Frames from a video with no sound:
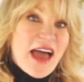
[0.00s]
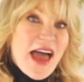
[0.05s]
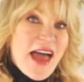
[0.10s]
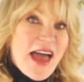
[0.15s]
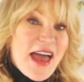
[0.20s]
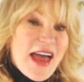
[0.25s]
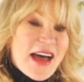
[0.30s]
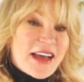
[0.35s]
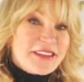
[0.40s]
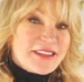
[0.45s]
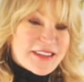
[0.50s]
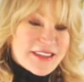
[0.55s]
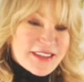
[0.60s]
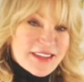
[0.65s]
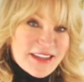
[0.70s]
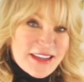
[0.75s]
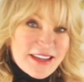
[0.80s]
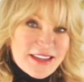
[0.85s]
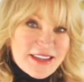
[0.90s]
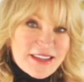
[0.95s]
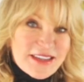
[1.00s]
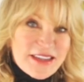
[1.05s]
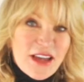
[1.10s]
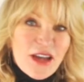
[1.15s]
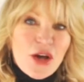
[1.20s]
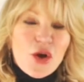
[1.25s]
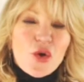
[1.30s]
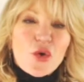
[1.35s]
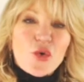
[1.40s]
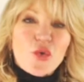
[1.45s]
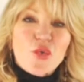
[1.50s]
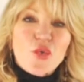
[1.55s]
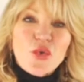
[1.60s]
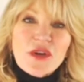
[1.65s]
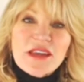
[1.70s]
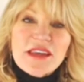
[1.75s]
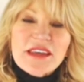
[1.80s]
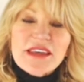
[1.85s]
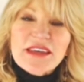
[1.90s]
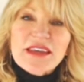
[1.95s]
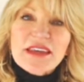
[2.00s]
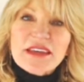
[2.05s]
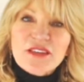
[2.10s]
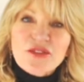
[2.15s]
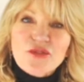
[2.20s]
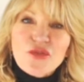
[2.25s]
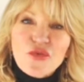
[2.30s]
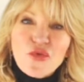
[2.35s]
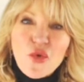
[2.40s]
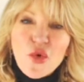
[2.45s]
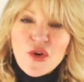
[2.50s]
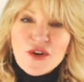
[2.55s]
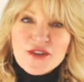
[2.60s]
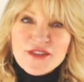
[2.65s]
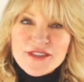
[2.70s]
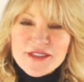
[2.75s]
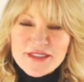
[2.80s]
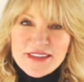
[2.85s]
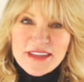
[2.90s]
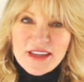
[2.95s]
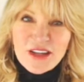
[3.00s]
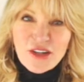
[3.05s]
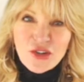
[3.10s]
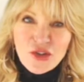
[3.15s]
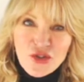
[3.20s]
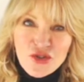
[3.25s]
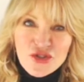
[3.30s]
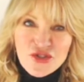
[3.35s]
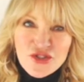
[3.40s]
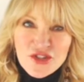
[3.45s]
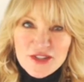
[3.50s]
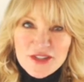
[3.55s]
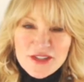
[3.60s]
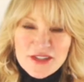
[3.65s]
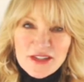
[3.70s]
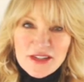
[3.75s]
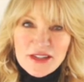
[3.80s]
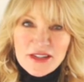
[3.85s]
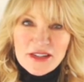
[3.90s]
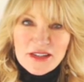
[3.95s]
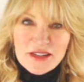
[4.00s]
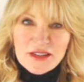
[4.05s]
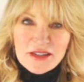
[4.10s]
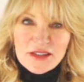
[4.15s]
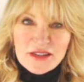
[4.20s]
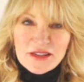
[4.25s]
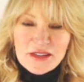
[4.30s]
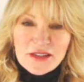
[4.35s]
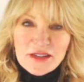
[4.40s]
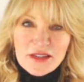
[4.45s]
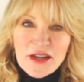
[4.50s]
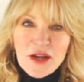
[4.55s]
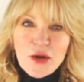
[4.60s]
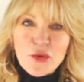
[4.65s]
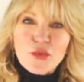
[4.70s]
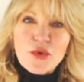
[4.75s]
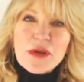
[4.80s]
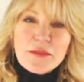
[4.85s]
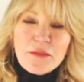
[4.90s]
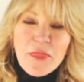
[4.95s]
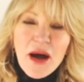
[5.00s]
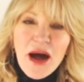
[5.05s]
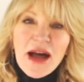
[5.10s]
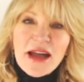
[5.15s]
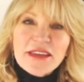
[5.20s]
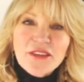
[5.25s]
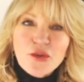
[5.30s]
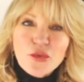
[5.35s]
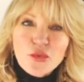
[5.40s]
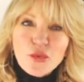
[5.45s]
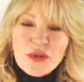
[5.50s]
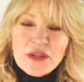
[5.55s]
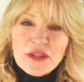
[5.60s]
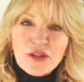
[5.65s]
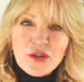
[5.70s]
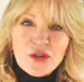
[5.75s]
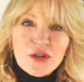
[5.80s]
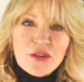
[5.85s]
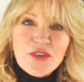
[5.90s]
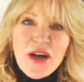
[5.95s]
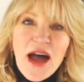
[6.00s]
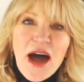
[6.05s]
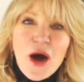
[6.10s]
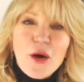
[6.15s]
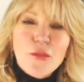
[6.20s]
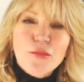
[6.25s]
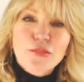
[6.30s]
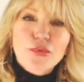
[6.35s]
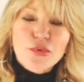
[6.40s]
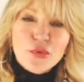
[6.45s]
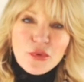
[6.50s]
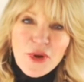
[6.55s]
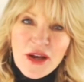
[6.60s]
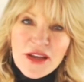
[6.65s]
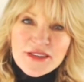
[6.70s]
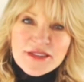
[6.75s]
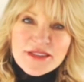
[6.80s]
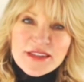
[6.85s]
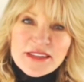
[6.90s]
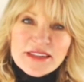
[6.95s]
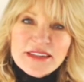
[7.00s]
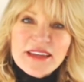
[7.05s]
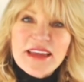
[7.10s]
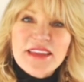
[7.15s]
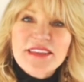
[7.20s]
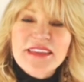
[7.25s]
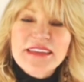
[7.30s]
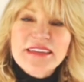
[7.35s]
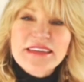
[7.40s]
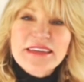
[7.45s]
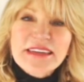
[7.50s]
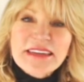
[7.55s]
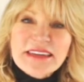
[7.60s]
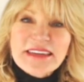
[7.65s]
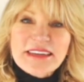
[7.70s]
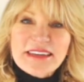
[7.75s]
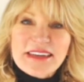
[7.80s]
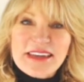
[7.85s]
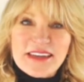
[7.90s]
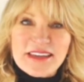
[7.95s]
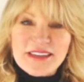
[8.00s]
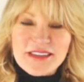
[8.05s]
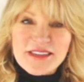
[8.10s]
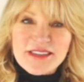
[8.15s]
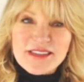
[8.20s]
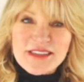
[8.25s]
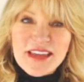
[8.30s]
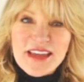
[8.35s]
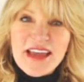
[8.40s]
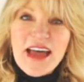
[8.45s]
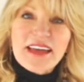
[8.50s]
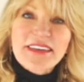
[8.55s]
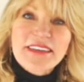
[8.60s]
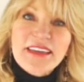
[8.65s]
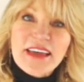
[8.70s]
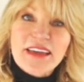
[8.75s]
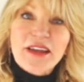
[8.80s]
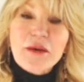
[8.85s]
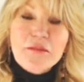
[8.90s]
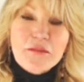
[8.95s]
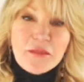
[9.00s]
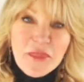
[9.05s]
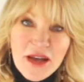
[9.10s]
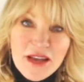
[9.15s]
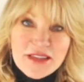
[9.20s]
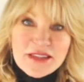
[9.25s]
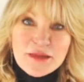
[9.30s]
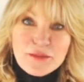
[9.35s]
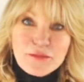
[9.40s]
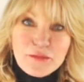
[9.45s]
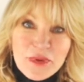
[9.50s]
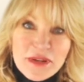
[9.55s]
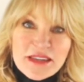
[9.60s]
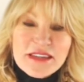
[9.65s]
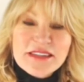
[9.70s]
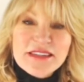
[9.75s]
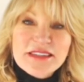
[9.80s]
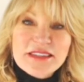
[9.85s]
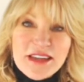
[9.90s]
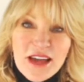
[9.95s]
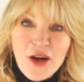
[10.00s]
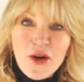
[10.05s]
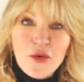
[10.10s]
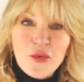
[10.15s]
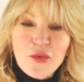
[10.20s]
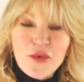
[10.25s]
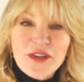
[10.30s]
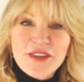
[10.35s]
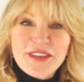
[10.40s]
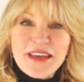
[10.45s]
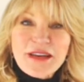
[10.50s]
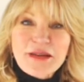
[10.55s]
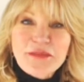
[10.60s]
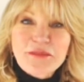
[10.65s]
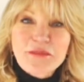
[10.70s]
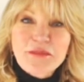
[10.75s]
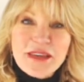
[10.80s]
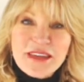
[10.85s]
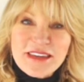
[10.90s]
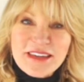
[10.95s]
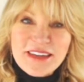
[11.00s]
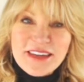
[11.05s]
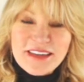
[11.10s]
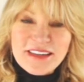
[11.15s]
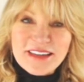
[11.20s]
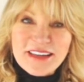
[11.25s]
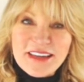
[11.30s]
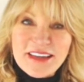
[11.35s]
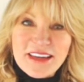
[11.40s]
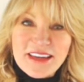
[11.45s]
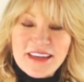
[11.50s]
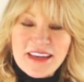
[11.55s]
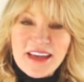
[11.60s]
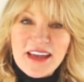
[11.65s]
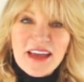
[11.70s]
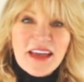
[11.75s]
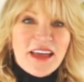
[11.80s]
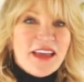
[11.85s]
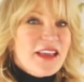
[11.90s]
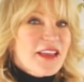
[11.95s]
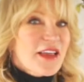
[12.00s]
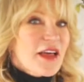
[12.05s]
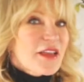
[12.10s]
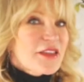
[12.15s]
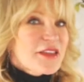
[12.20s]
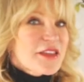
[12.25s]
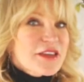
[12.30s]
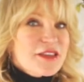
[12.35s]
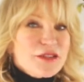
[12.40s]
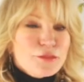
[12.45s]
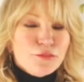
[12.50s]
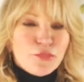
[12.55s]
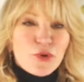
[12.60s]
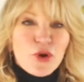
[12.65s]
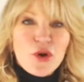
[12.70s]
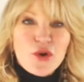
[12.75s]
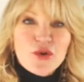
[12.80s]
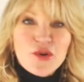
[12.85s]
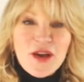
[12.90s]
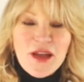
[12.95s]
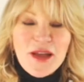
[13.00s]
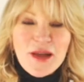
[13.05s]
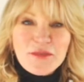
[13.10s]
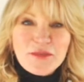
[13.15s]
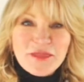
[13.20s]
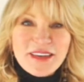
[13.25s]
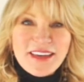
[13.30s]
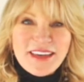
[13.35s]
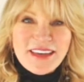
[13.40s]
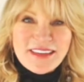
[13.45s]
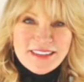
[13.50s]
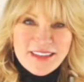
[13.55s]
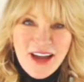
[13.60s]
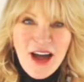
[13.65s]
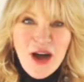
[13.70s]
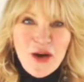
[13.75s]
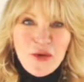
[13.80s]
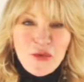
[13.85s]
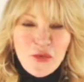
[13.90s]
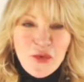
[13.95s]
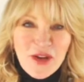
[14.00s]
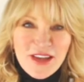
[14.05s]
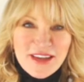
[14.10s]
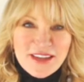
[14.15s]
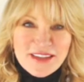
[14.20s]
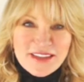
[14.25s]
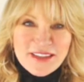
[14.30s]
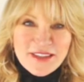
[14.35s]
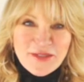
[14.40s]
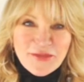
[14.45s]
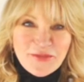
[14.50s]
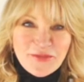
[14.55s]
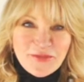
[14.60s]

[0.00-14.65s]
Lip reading: And six, reinforce the urgency. Remind the reader of how pressing the need is and that it must be dealt with immediately. This program cannot wait.